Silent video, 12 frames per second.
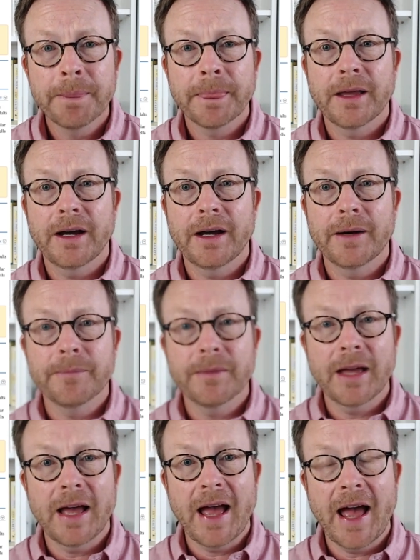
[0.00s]

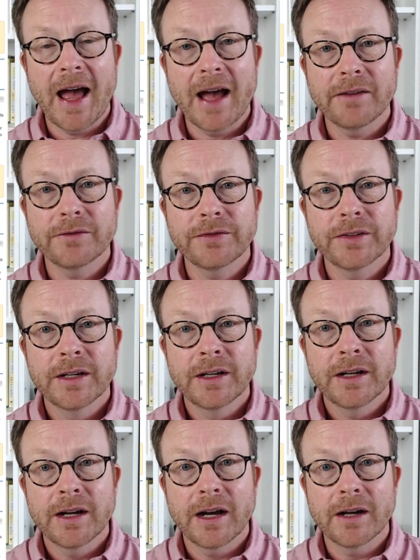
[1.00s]
have
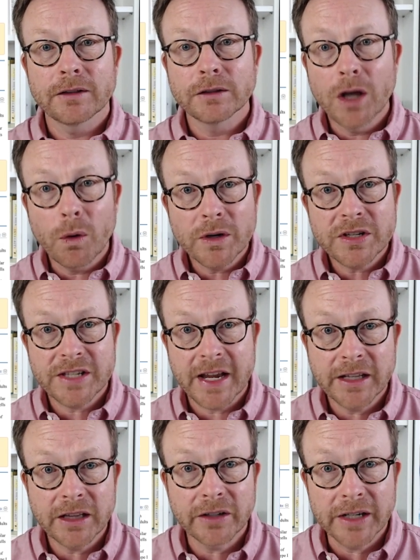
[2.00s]
lower
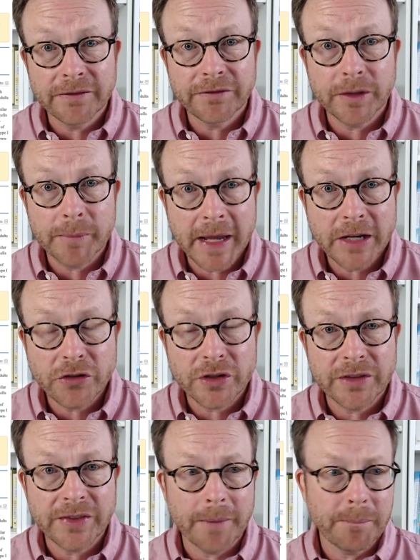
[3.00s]
cellular
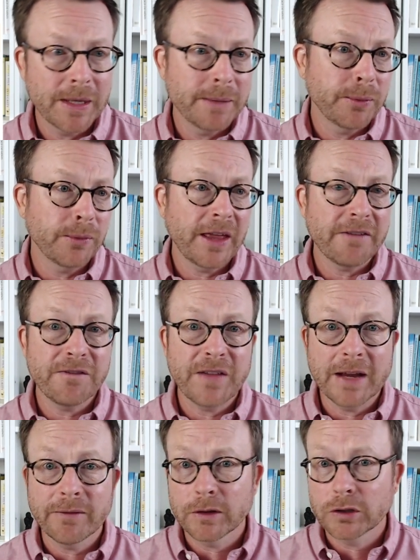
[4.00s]
inflammation than people that
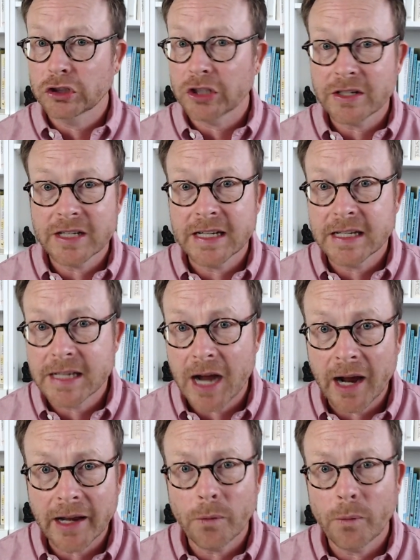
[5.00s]
favor just
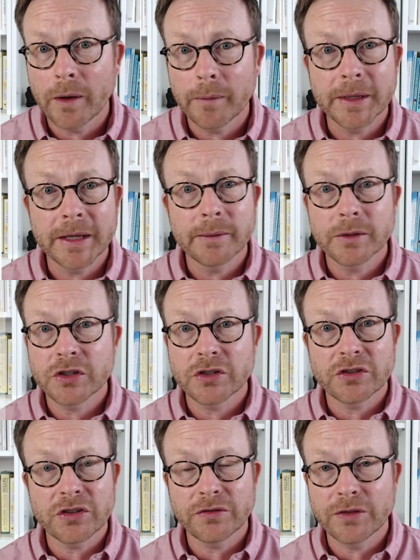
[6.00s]
hedonic well-being, which is
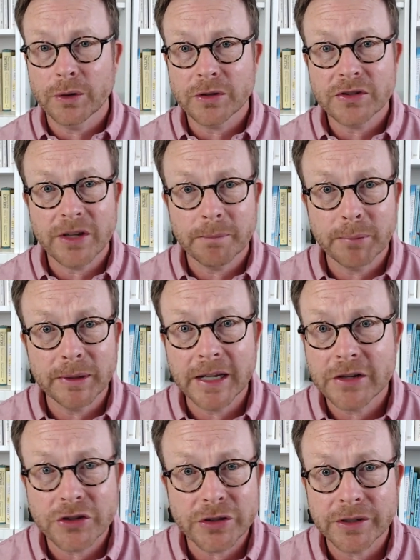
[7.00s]
just focused on
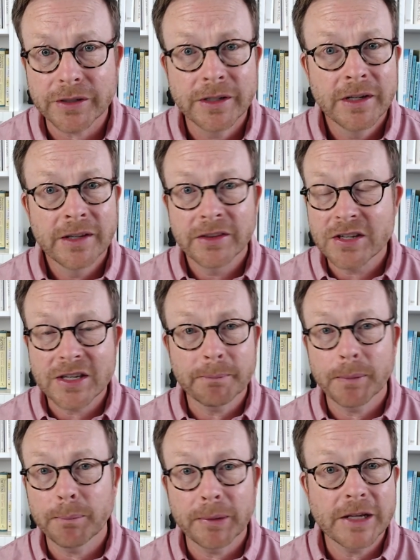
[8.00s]
pleasure, the
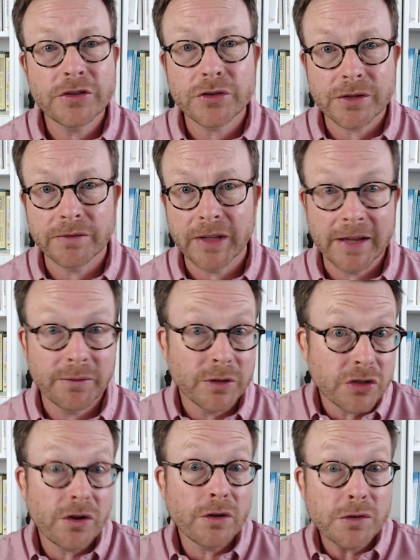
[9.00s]
simple pleasures of life, which
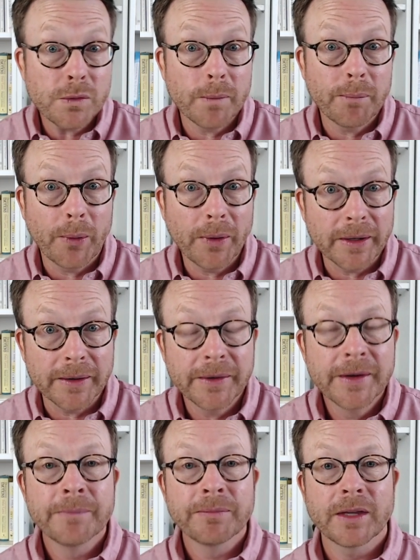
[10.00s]
is also important.
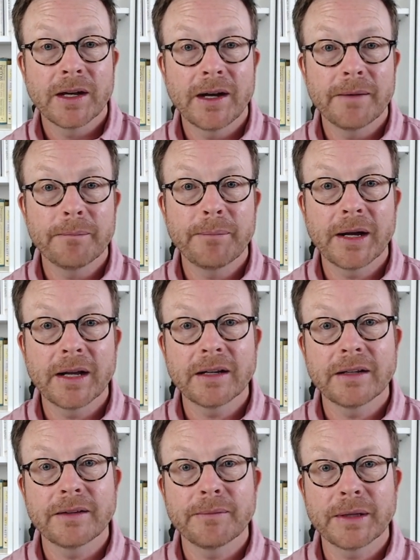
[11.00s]
But
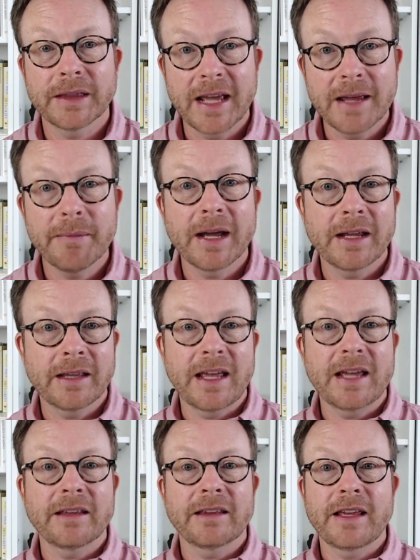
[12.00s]

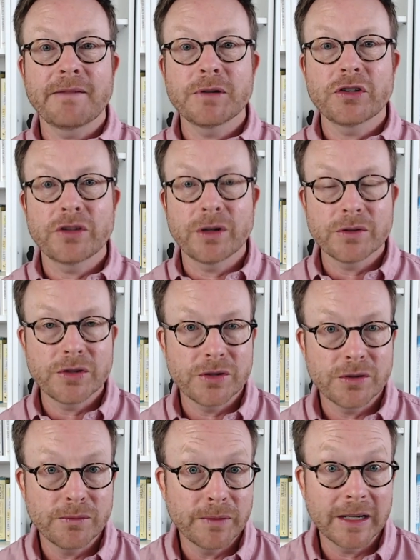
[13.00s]
they've been shown
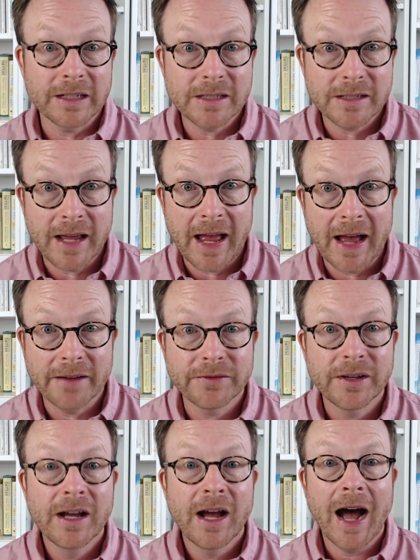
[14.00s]
to have
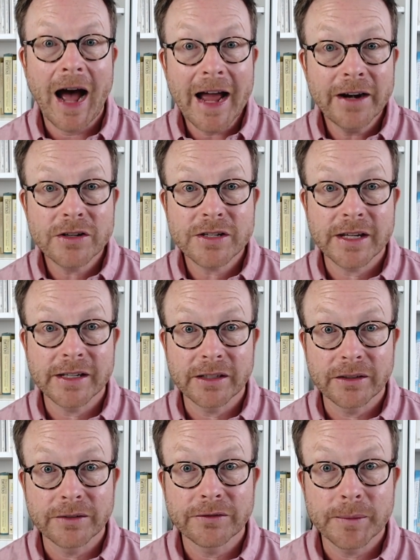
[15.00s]
higher
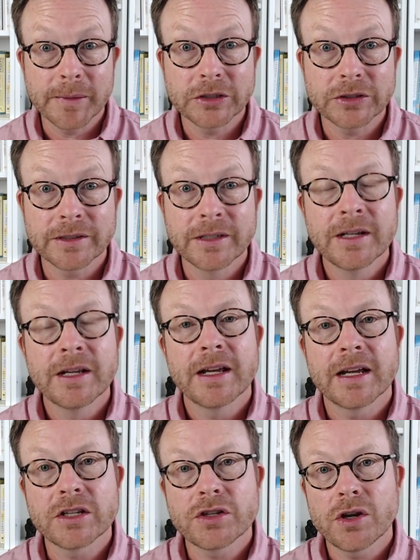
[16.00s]
cellular inflammation.
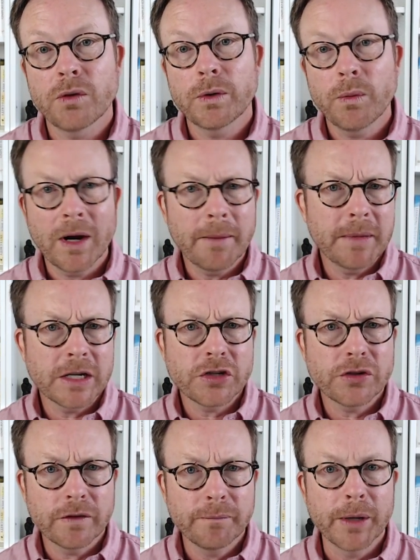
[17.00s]
And so we want a
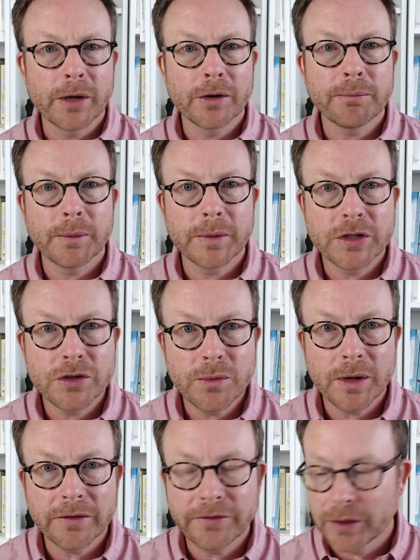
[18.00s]
mixture of both, but we do
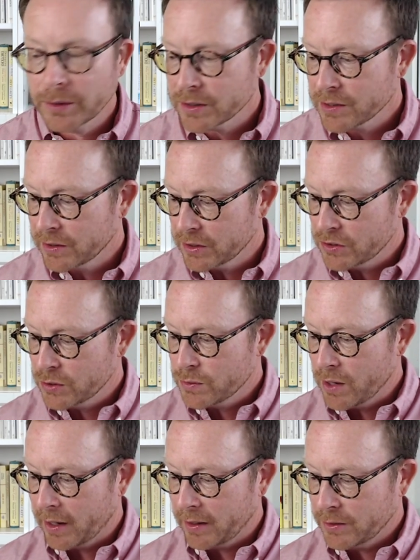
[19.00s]
want to focus on this
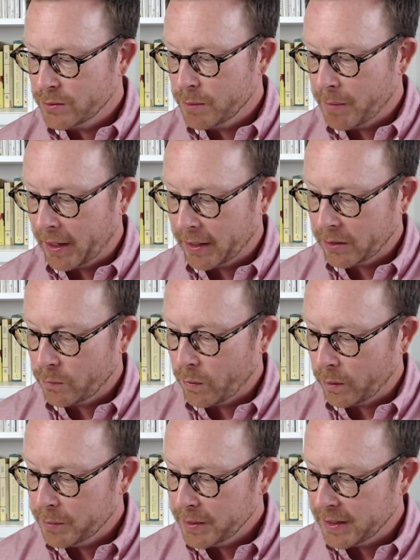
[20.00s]
eudaimonic
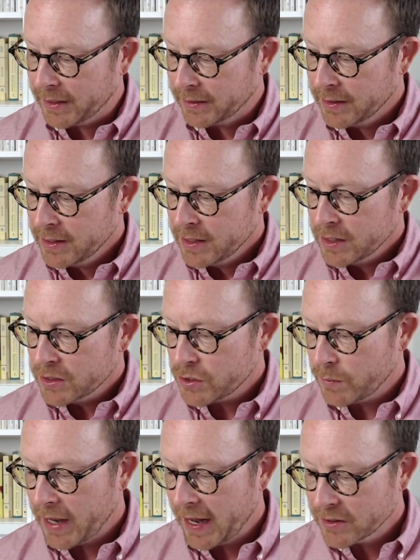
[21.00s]
well-being. So
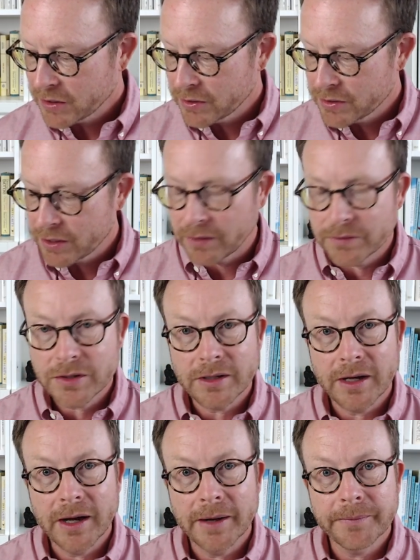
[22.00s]
we ask ourselves,
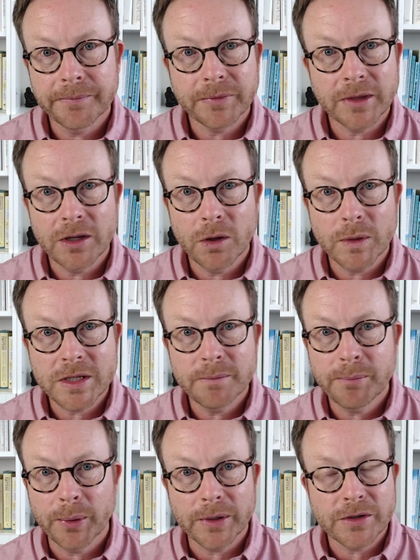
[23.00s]
what's
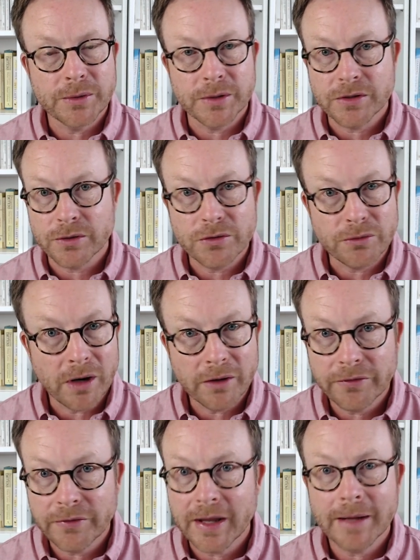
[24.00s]
important to us? So strong
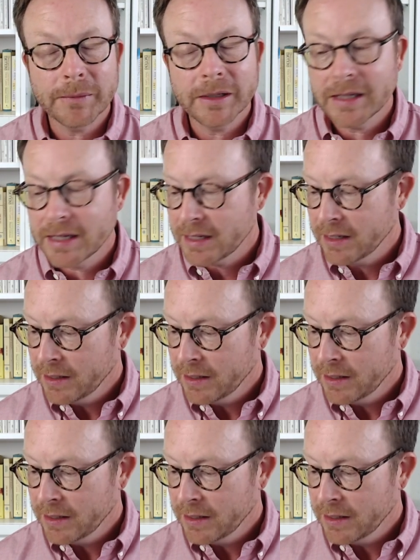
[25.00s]
family,